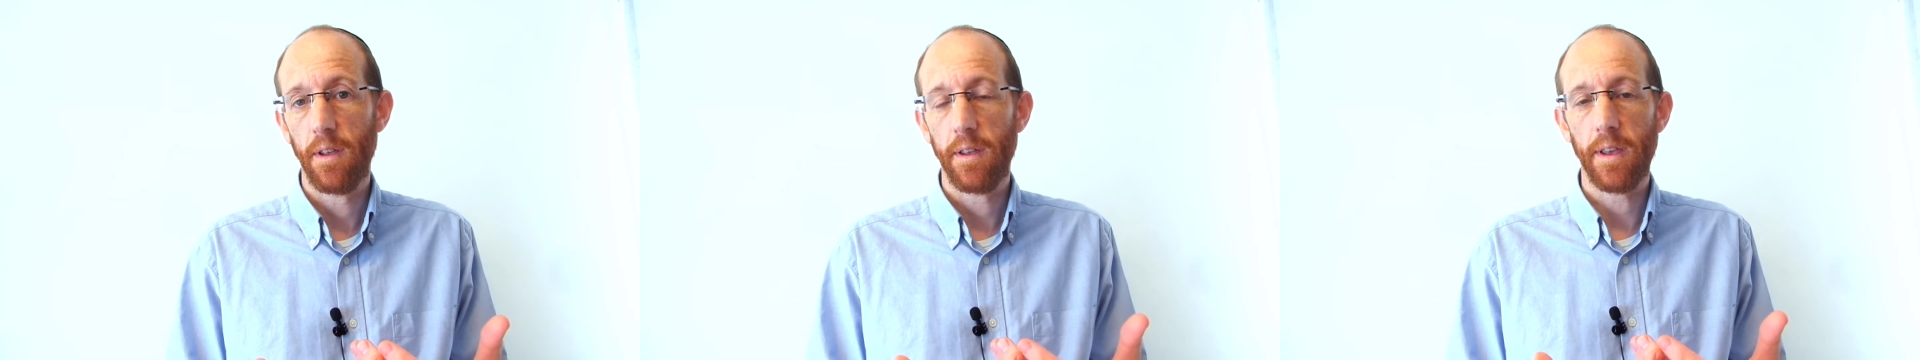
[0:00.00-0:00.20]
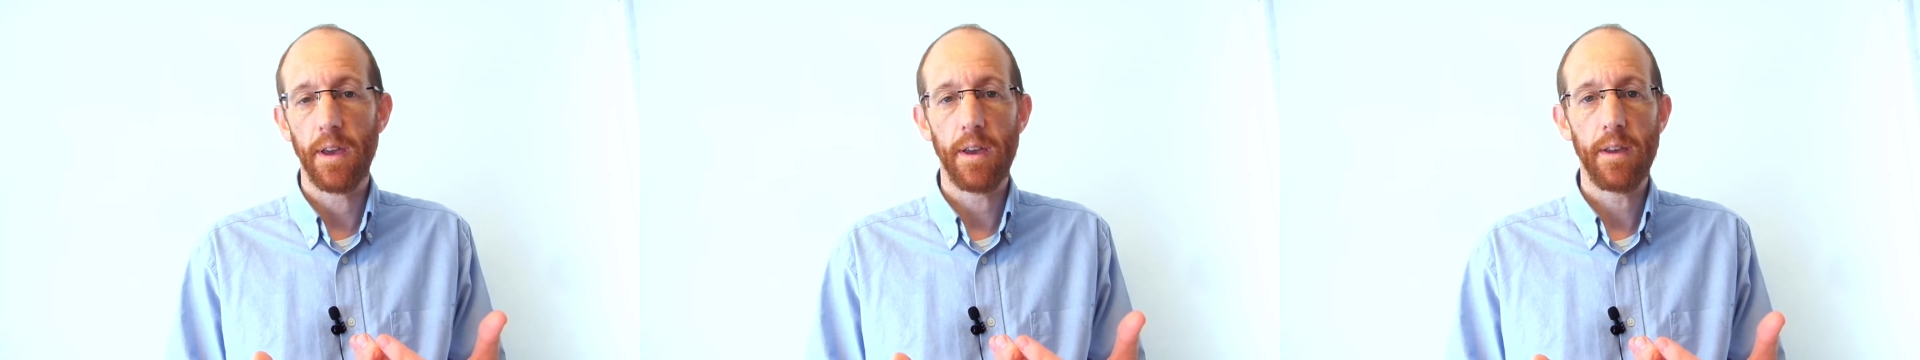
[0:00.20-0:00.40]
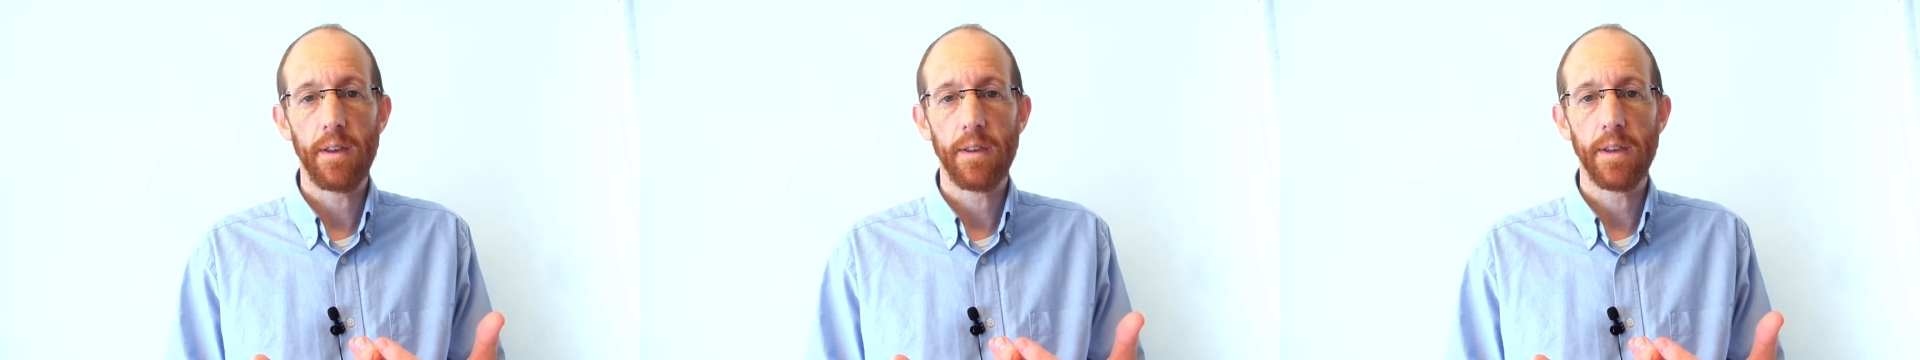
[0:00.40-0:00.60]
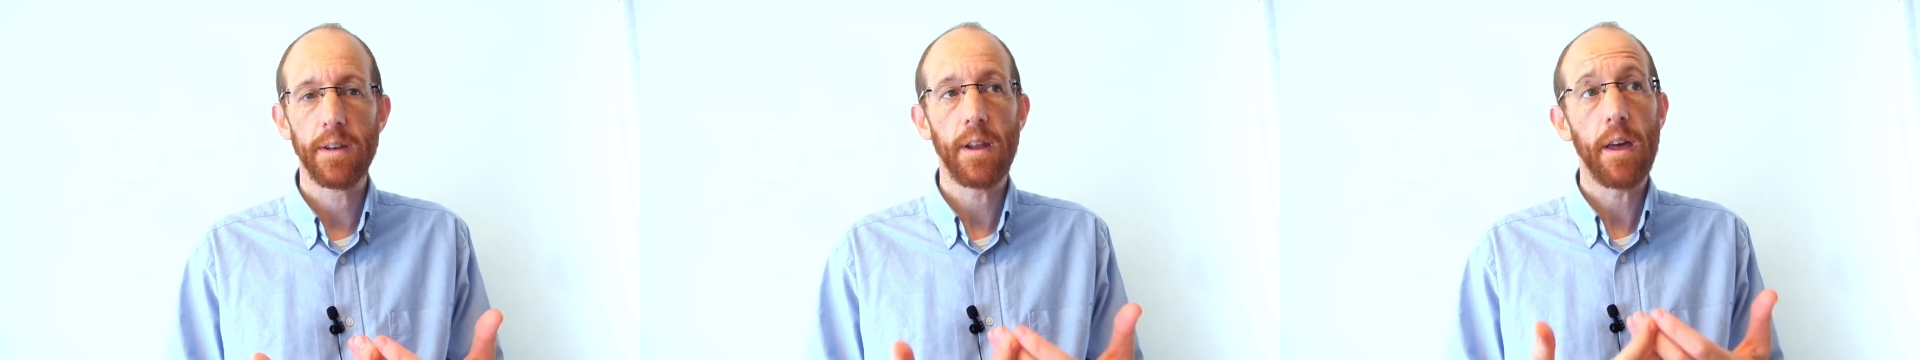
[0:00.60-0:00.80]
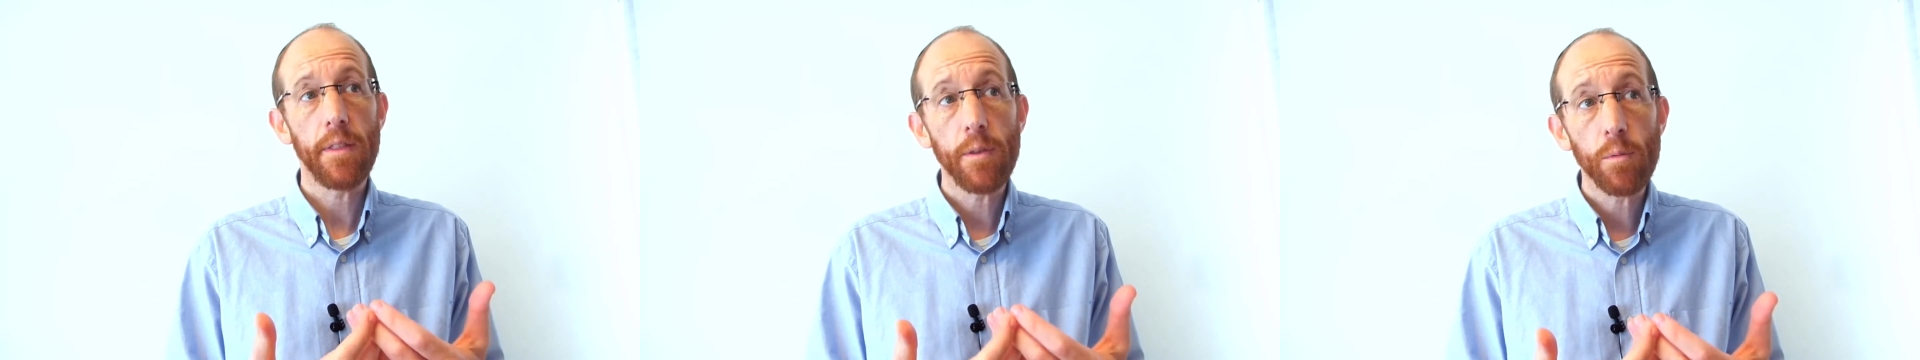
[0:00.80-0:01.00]
Yeah?
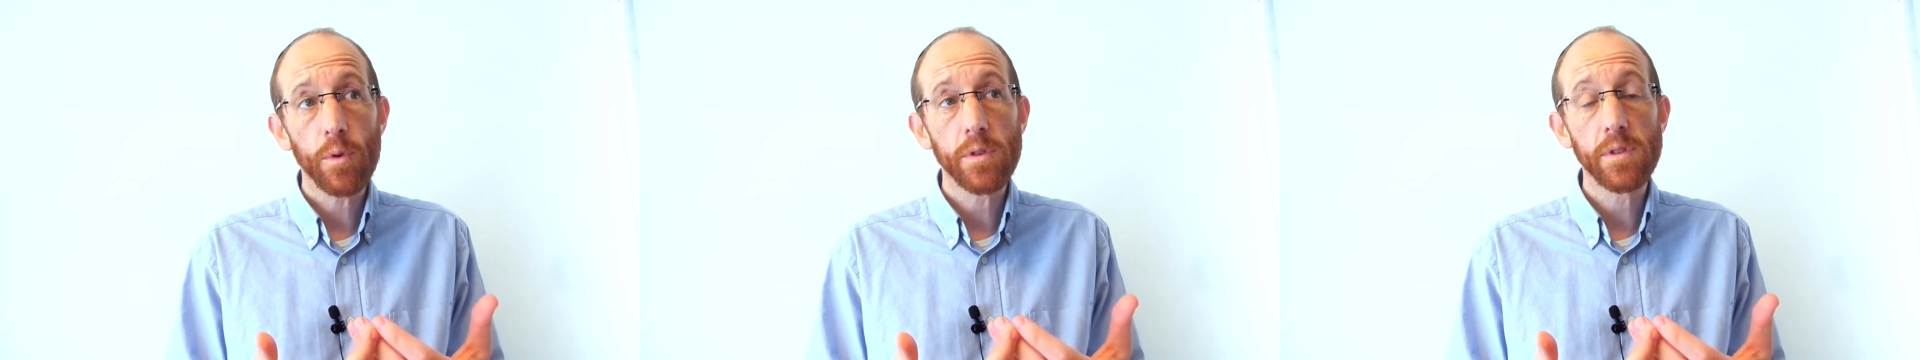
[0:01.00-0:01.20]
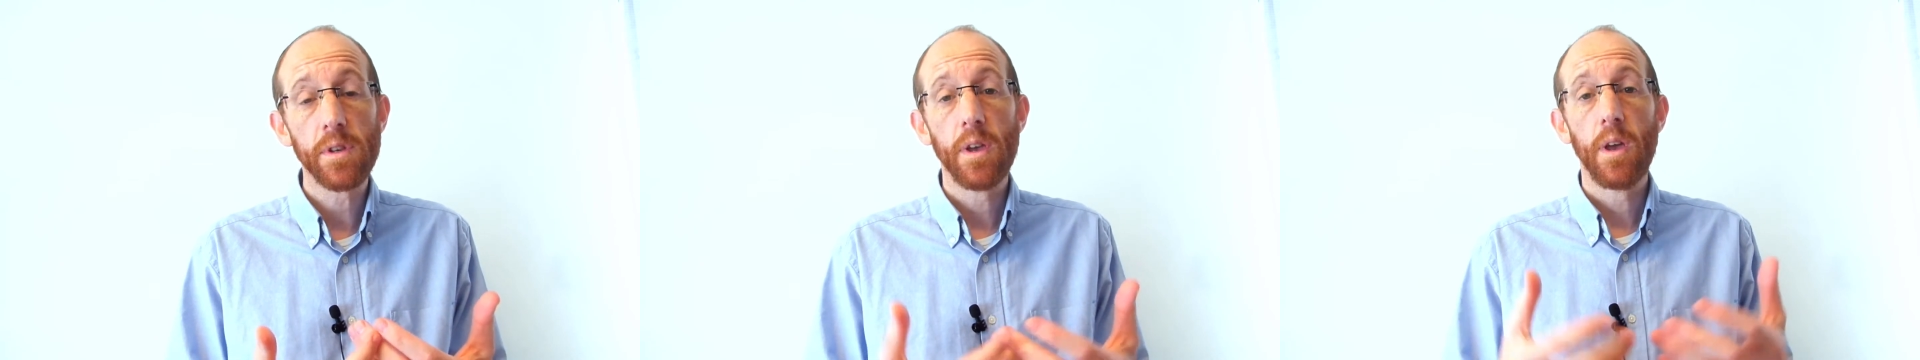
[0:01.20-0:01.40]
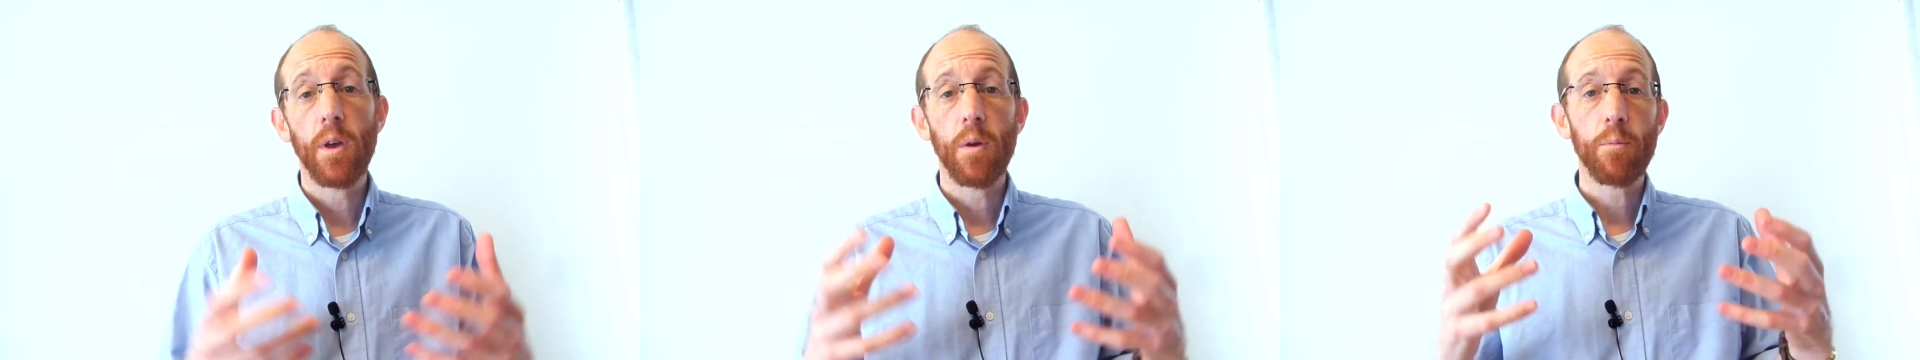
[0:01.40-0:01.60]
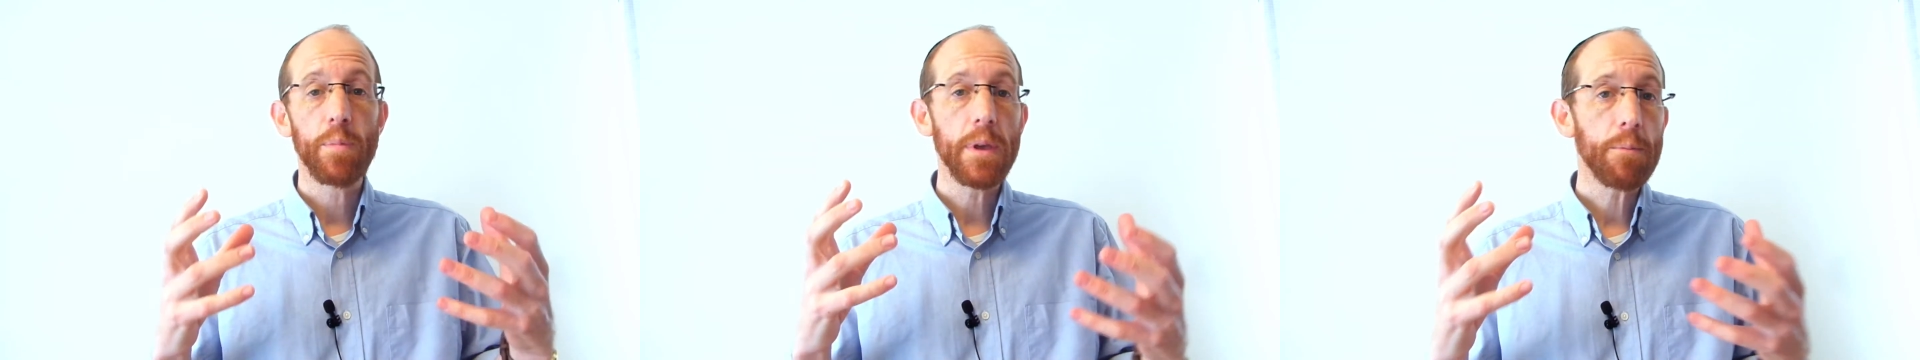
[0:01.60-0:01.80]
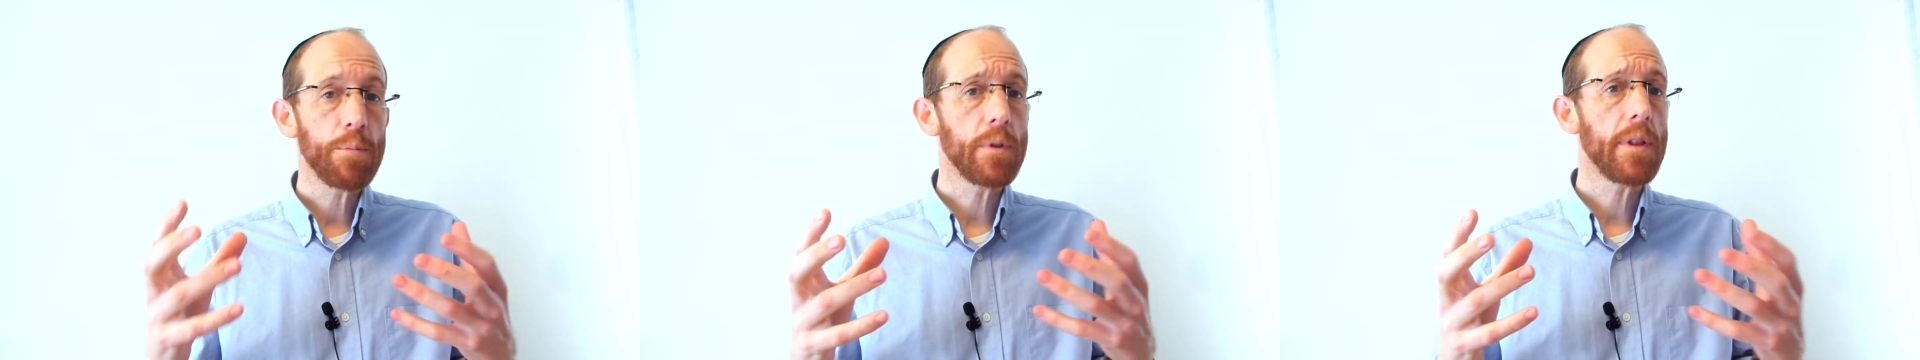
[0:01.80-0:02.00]
In other words,
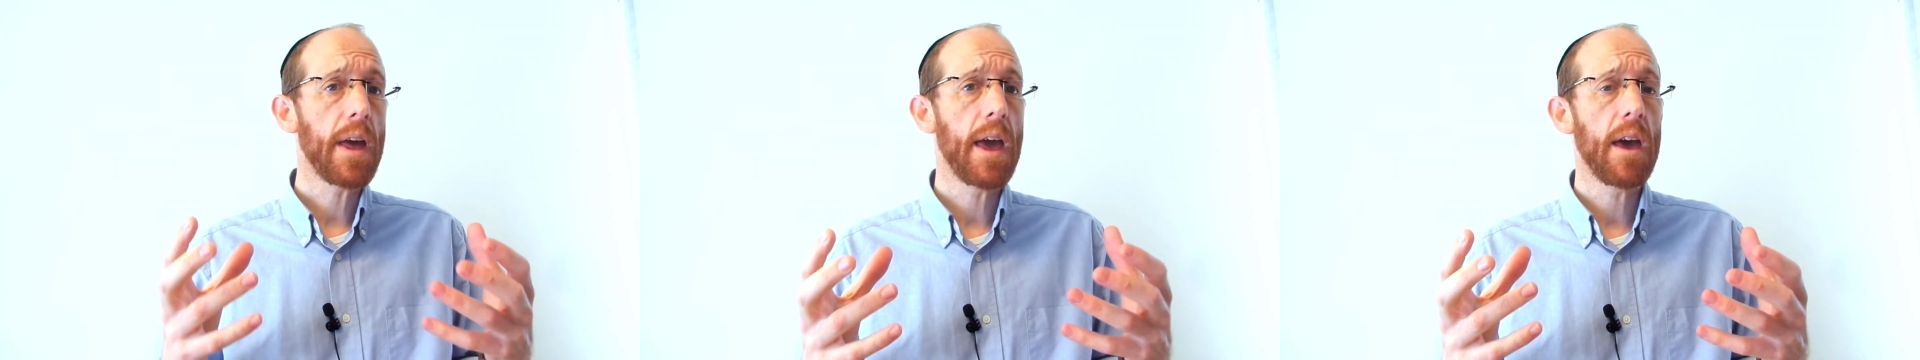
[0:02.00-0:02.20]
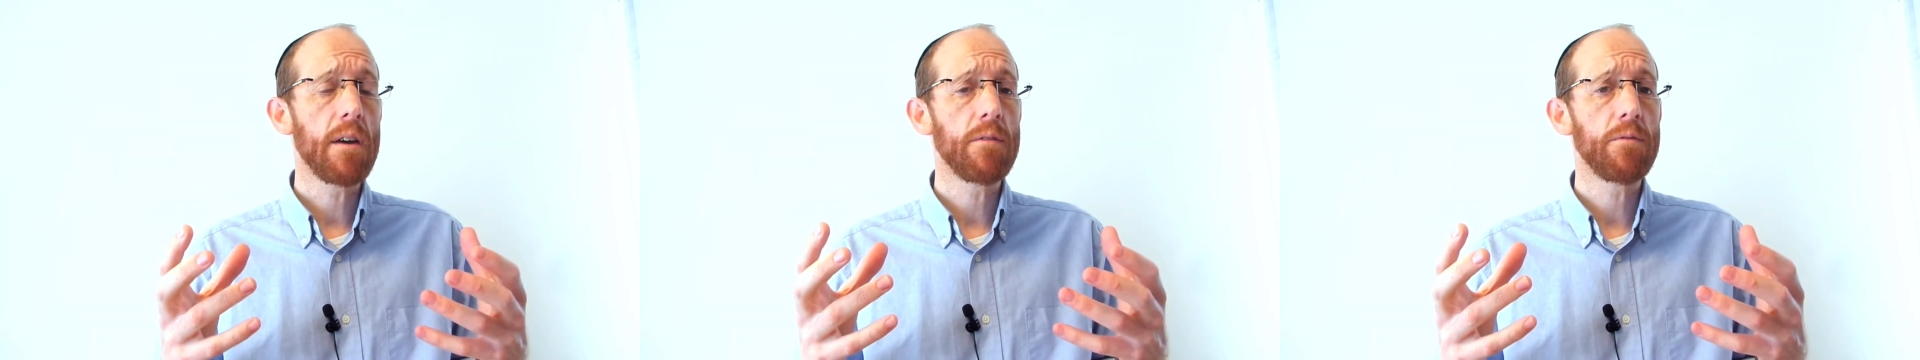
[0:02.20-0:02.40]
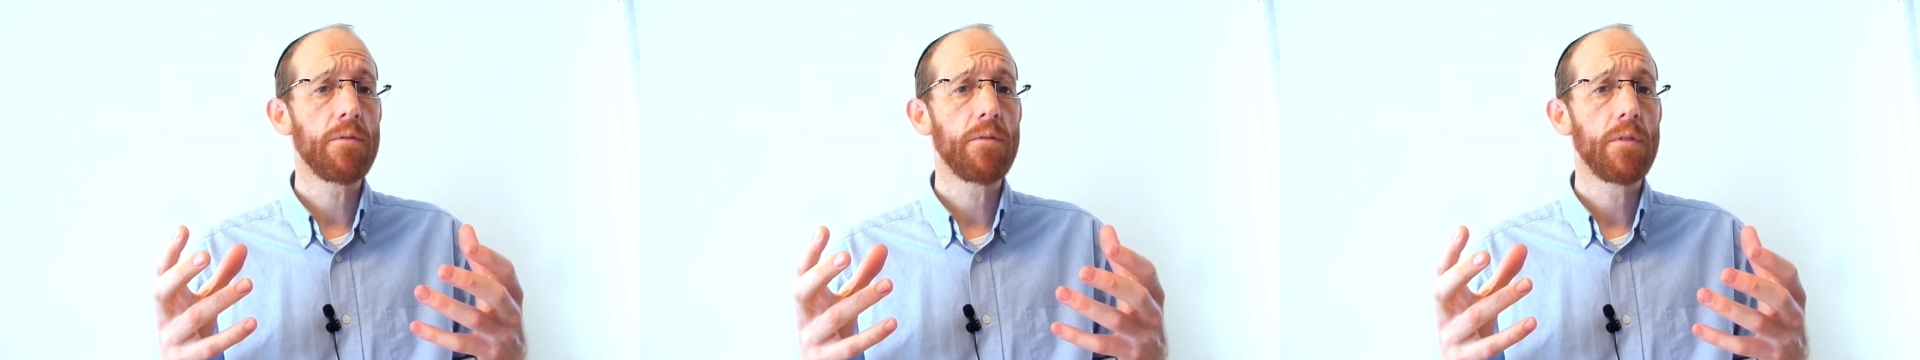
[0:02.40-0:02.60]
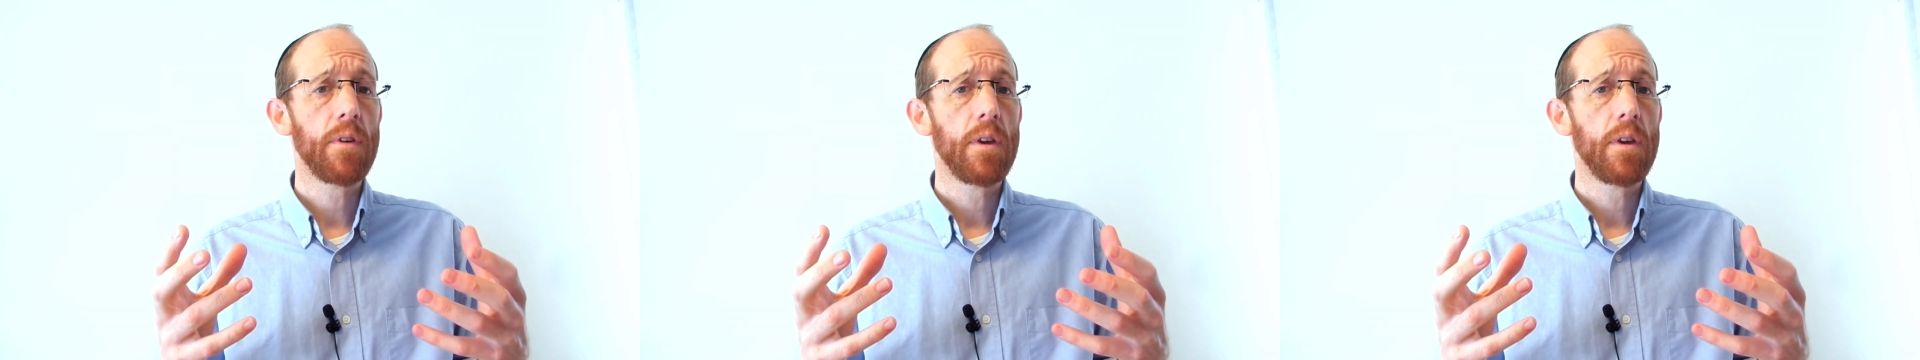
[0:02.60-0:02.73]
people have